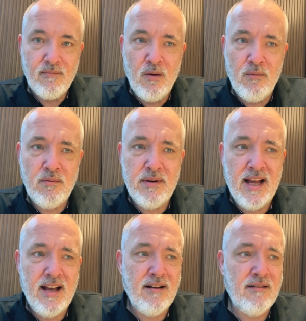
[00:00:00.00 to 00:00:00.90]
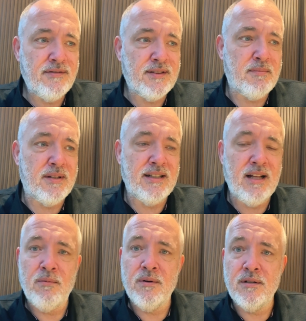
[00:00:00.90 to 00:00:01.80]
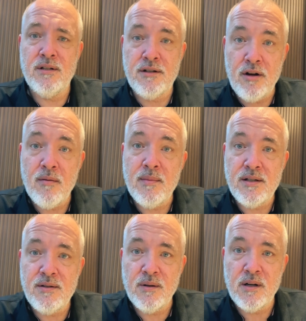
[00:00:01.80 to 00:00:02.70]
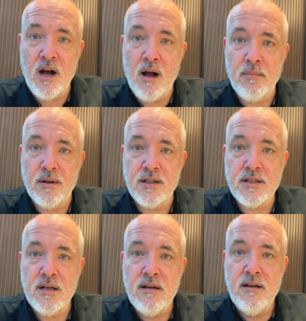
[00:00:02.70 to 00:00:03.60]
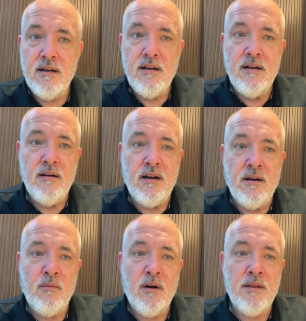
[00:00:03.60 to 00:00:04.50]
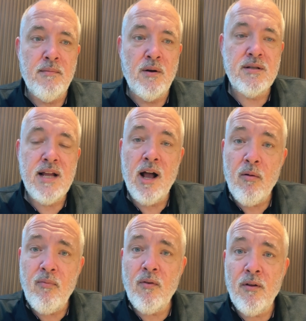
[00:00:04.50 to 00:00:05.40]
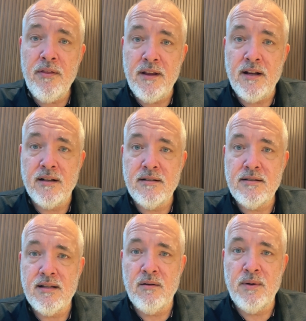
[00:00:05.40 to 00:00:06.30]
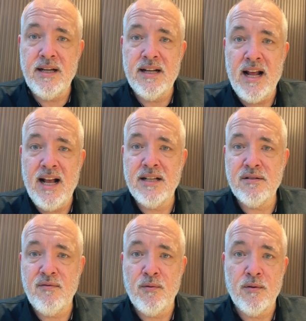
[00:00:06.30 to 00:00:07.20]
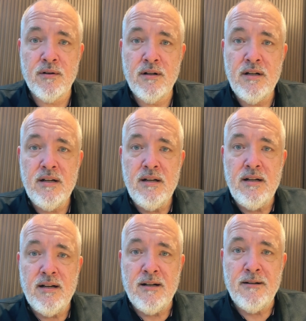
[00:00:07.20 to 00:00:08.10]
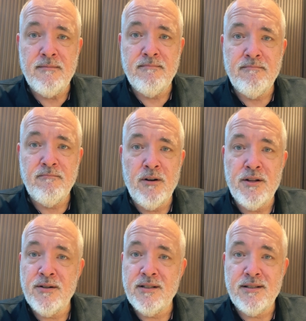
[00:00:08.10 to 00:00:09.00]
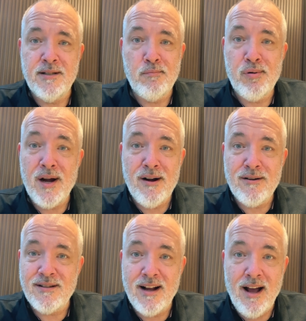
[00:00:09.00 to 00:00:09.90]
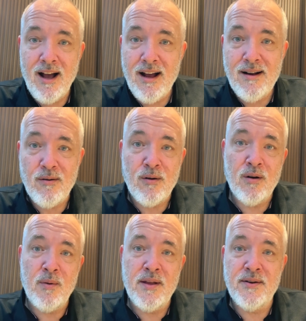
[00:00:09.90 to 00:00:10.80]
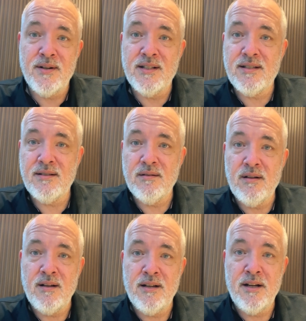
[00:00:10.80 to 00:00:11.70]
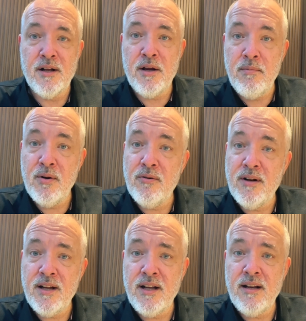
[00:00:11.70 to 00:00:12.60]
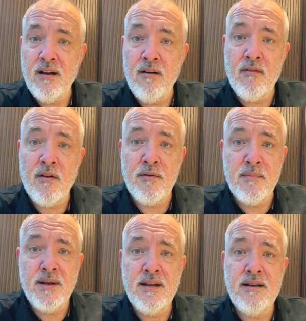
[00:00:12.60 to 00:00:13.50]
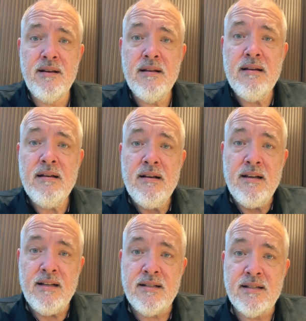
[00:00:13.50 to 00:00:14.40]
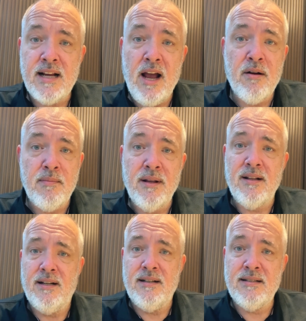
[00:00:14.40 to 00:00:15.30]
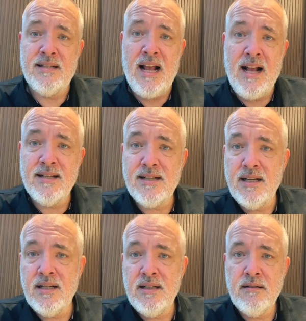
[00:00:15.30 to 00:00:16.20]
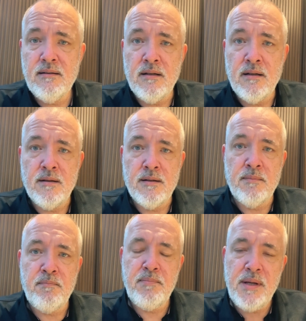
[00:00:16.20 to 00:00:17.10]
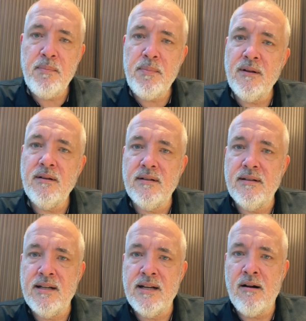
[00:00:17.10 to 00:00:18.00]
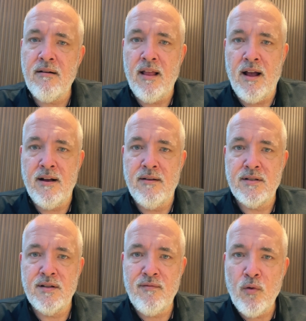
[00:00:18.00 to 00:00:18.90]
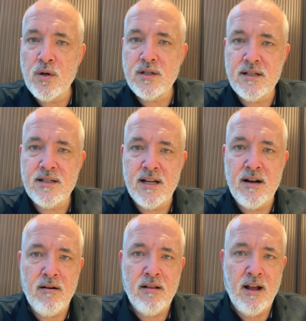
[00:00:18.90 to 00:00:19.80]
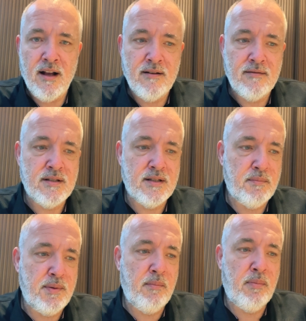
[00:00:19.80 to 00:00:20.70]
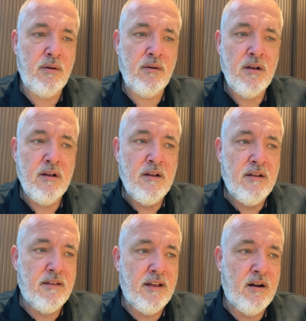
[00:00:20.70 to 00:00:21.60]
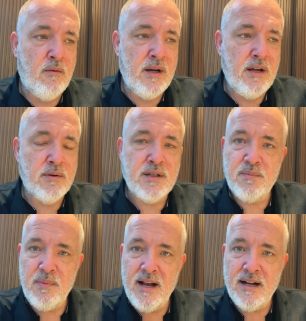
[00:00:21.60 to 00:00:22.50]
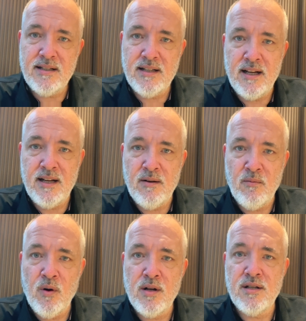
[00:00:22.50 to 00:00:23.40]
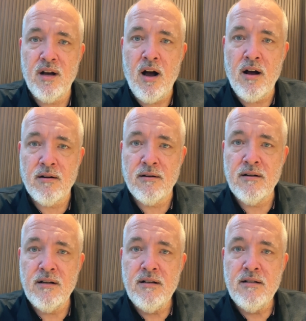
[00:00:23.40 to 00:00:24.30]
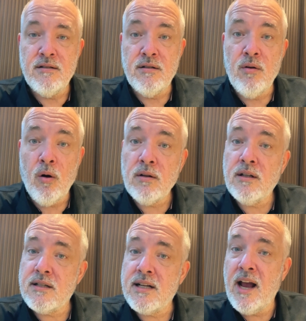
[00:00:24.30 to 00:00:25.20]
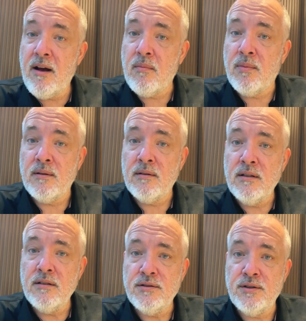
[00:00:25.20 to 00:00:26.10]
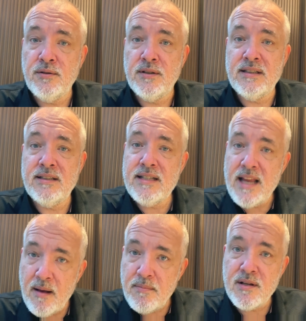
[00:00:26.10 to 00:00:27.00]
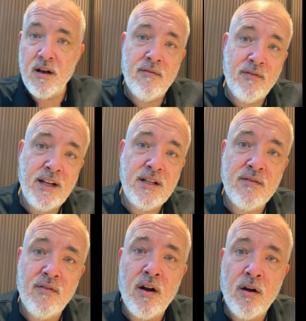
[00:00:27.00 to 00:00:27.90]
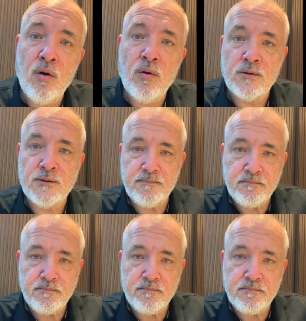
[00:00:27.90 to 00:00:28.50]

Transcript: when we have something that we're determined to accomplish, one of the most helpful things that we can ask for, whether it's in prayer to God or whether it's in a community of other men, is accountability, is asking the people in our lives, the forces in our lives, the people that we respect and want to honor, to hold us accountable to the steps of each of our goals.